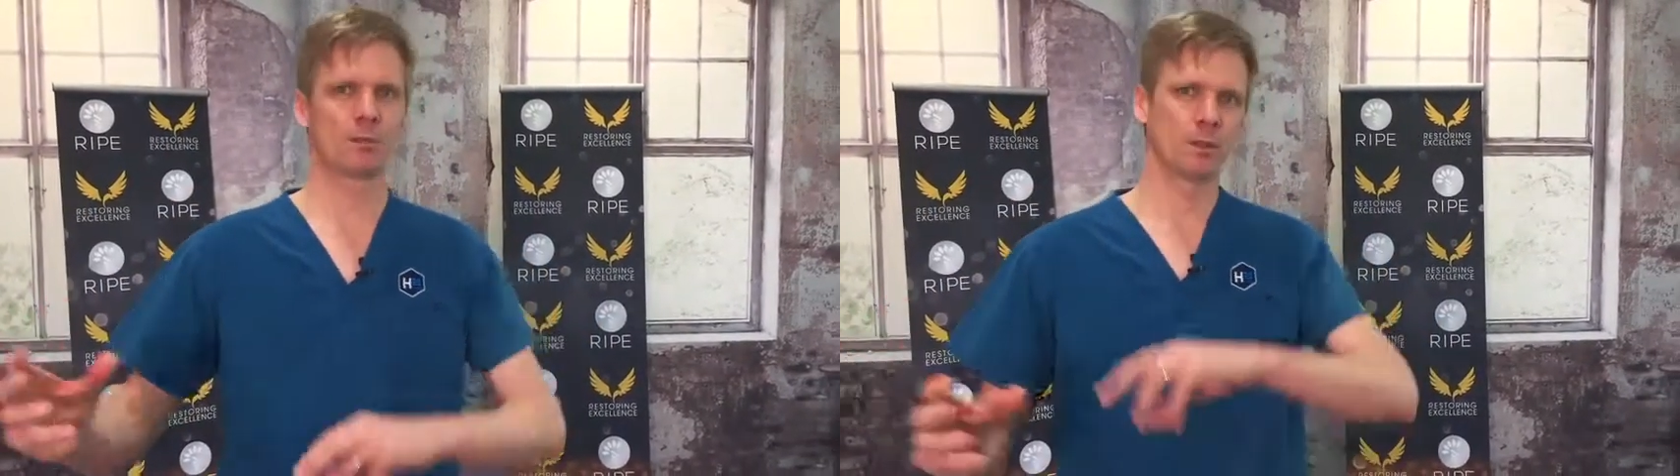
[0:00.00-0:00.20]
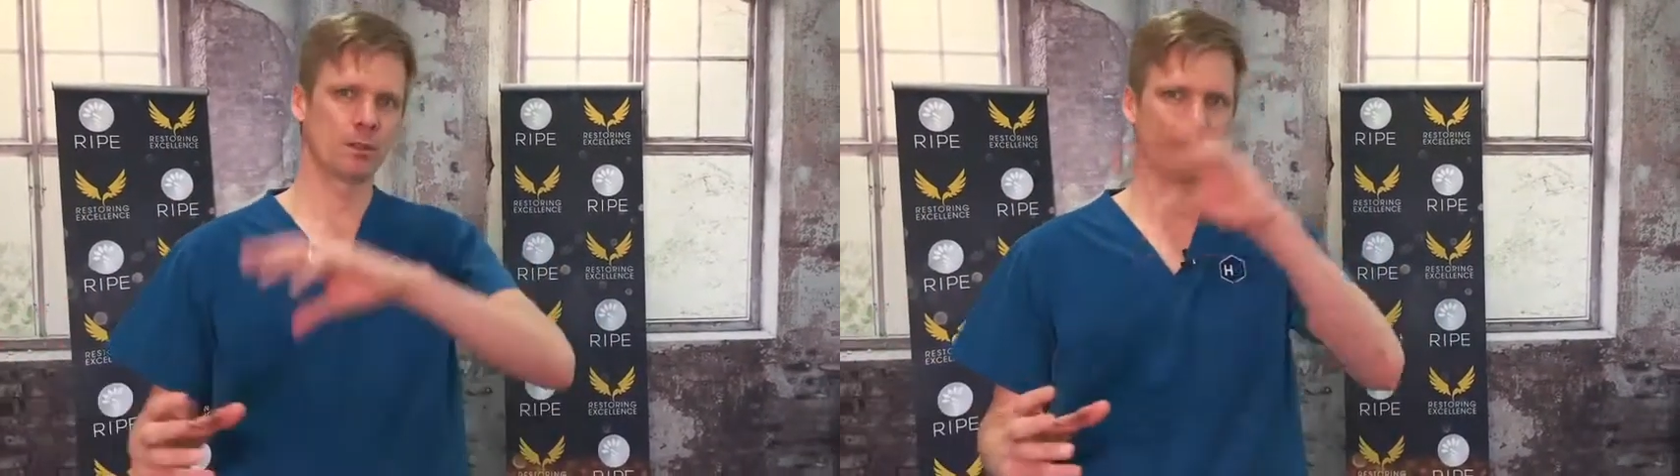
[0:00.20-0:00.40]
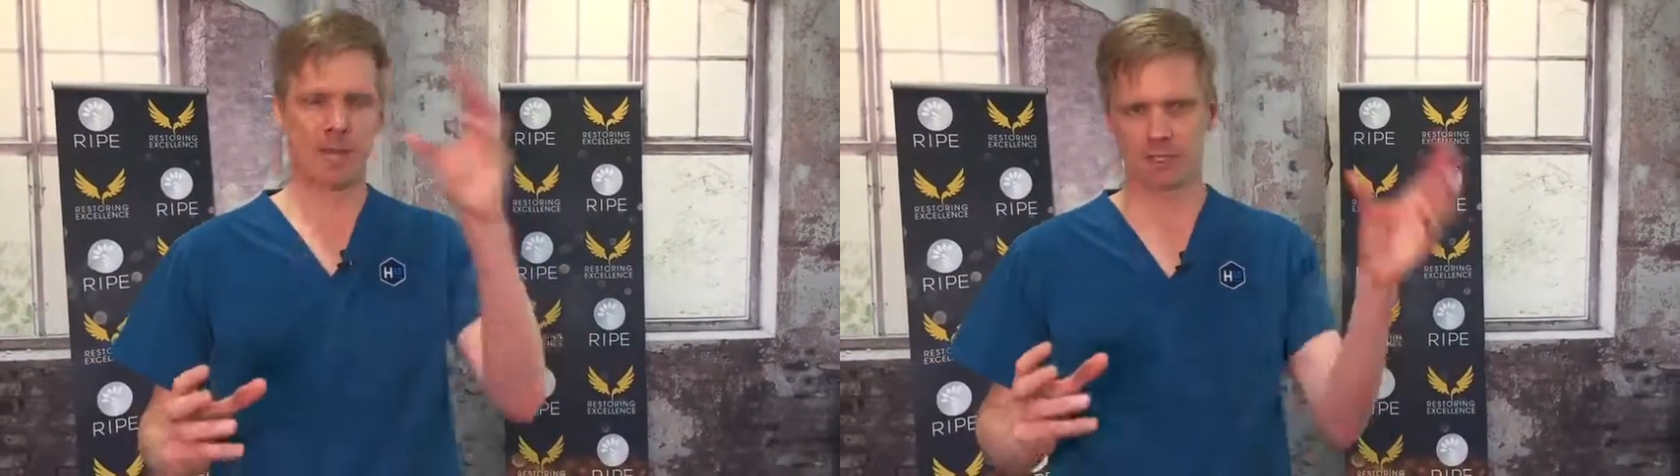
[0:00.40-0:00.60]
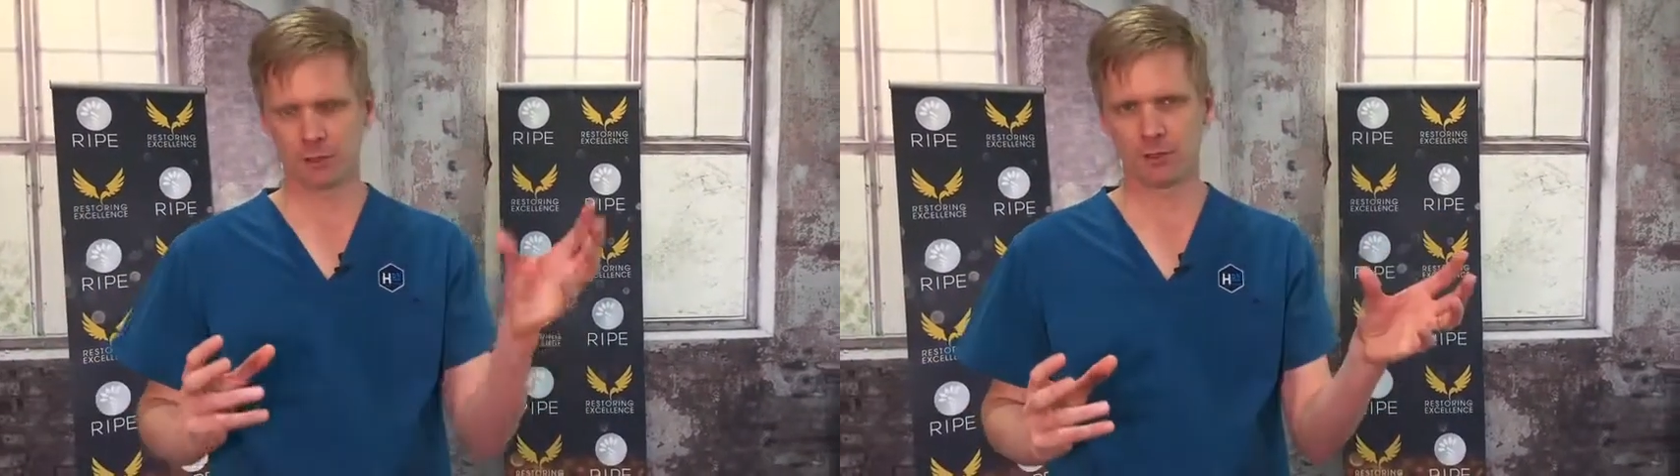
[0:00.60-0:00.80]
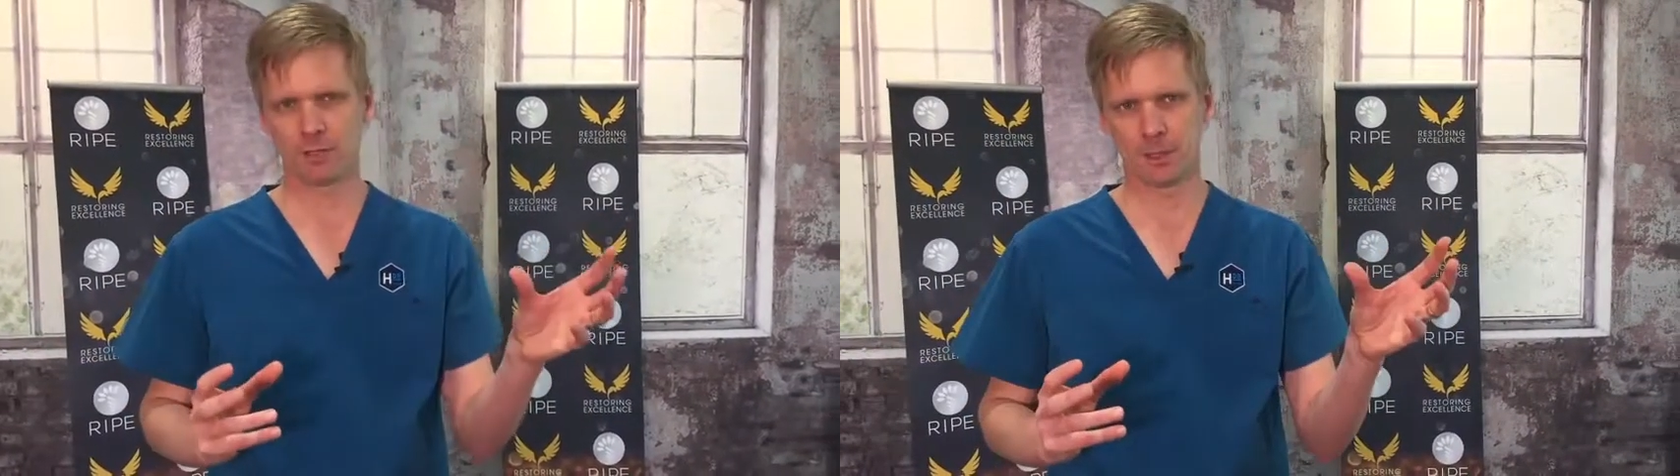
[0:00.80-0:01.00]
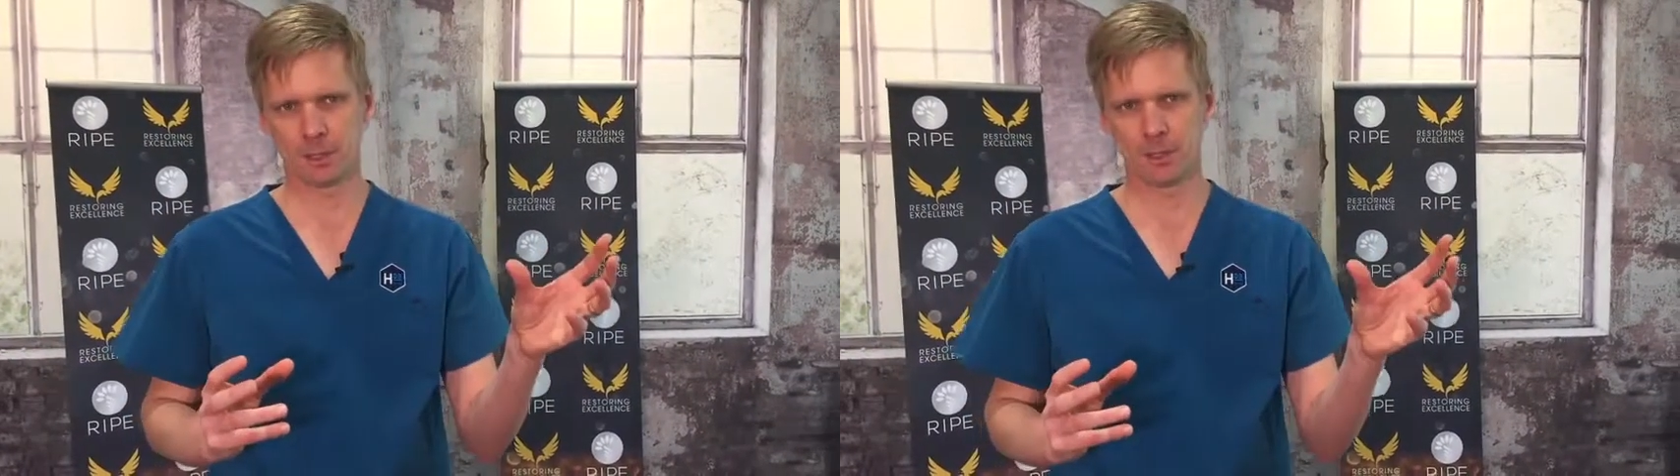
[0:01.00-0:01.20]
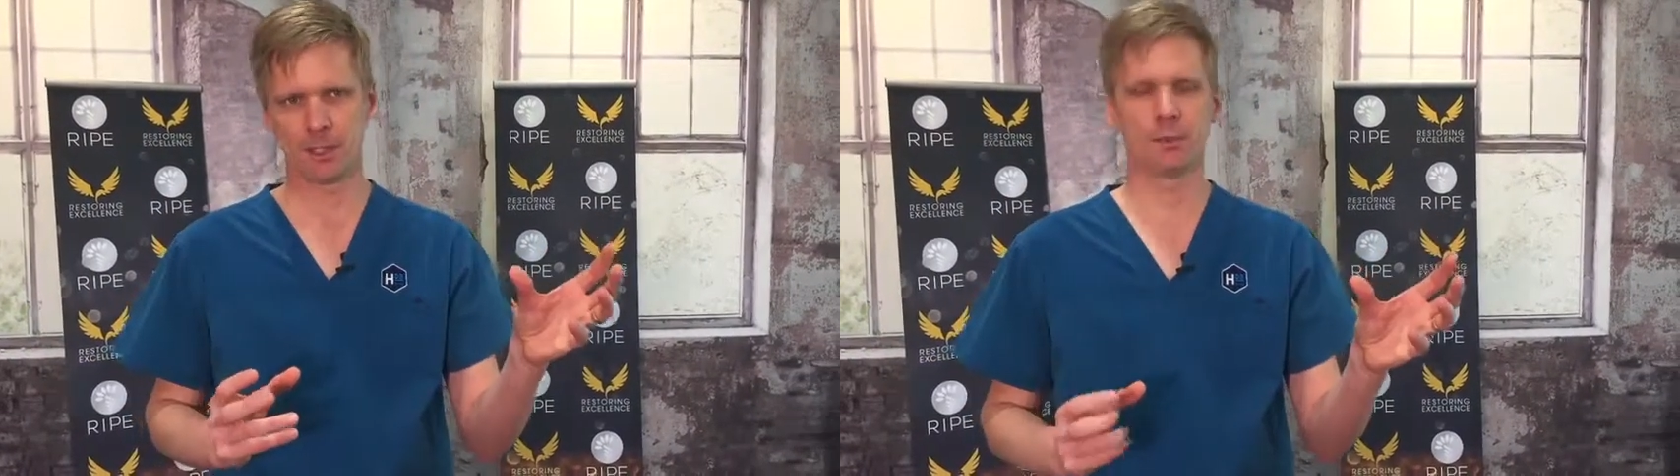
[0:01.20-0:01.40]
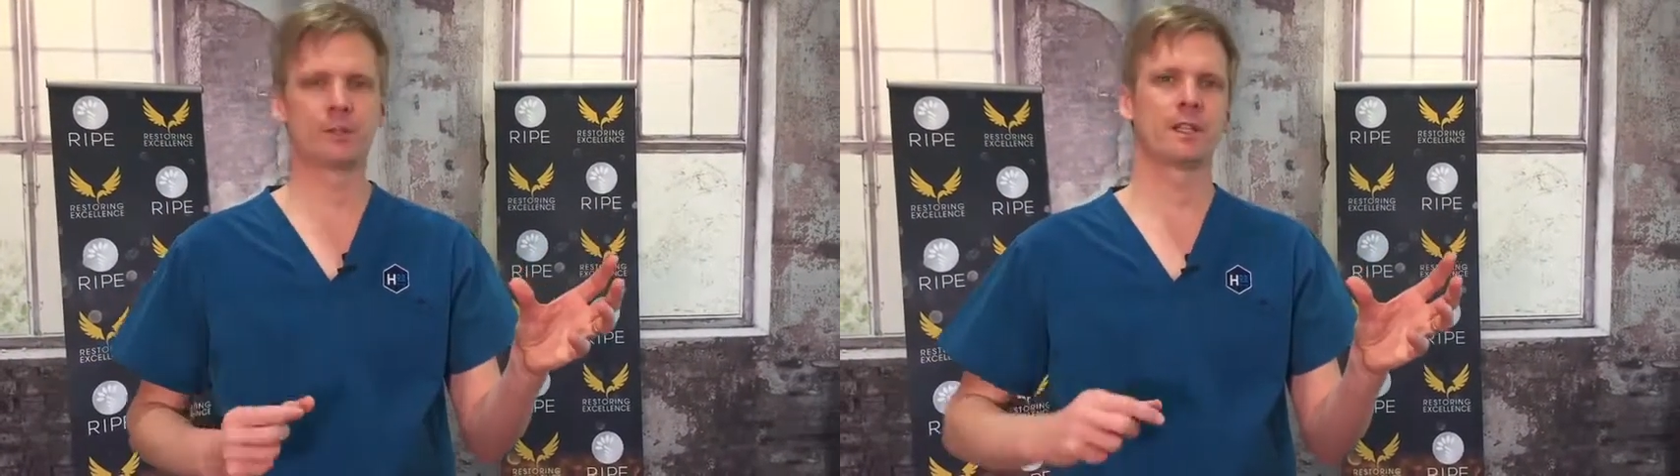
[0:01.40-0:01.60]
we talk about different types of
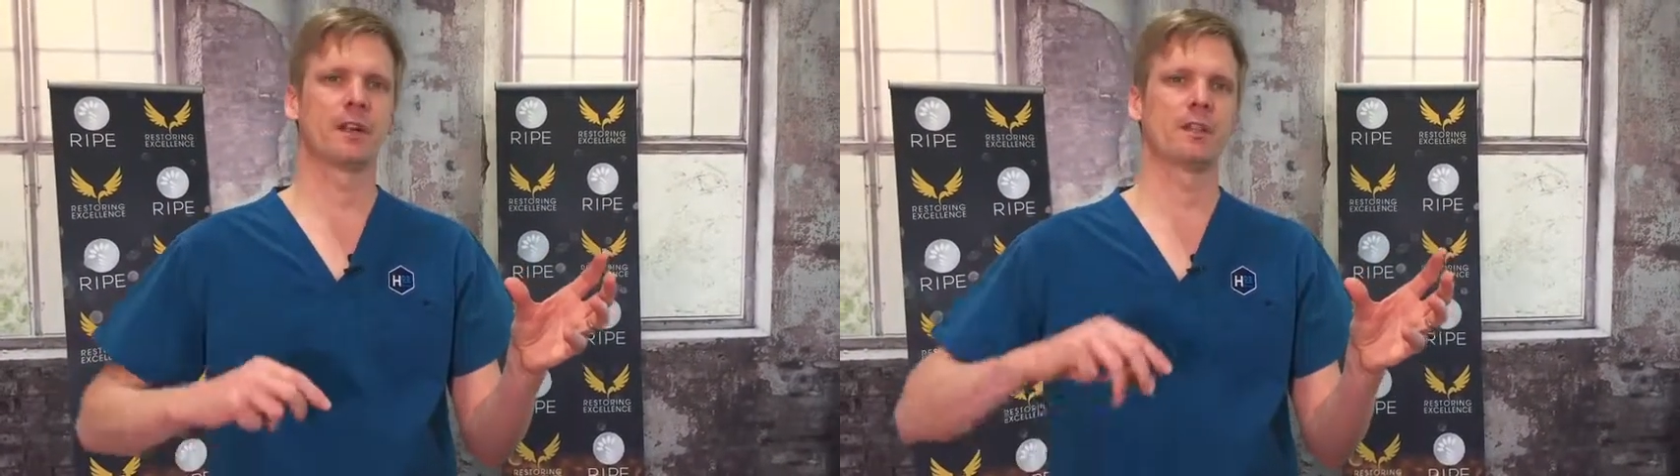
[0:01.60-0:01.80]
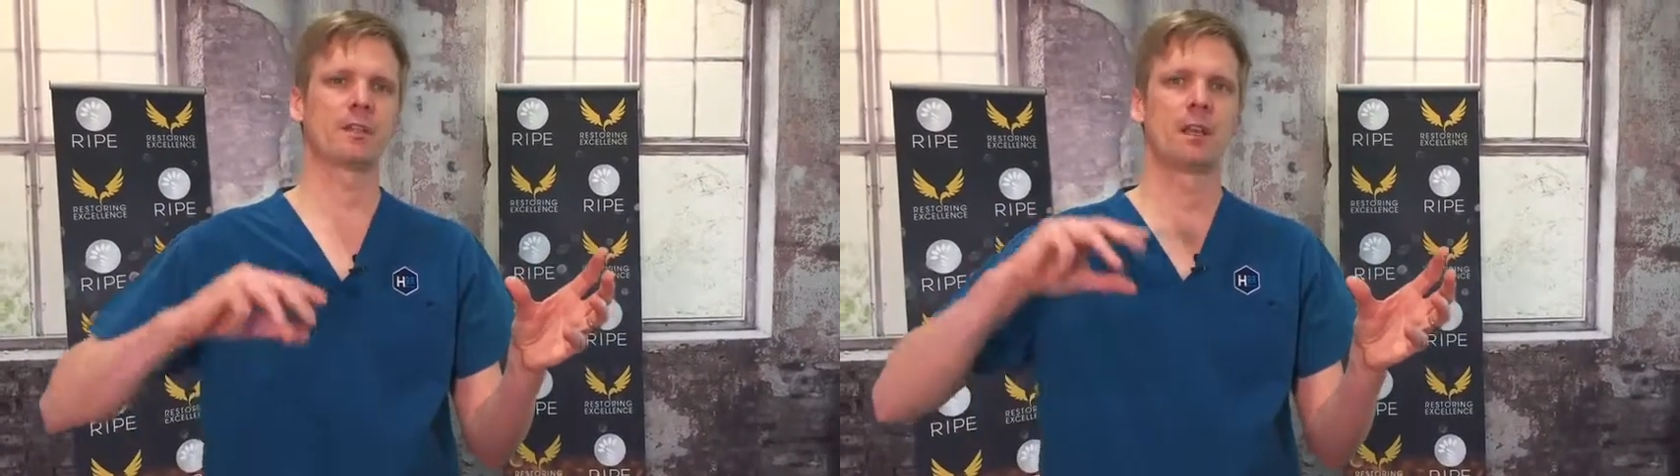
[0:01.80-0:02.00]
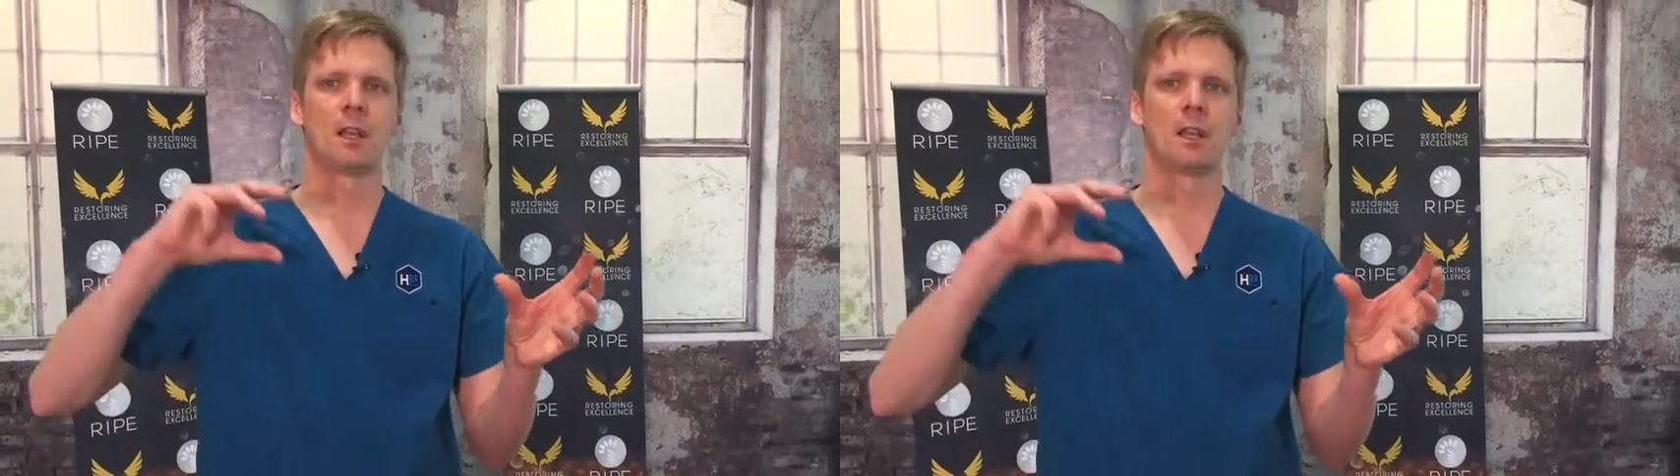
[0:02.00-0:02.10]
clinical scenarios,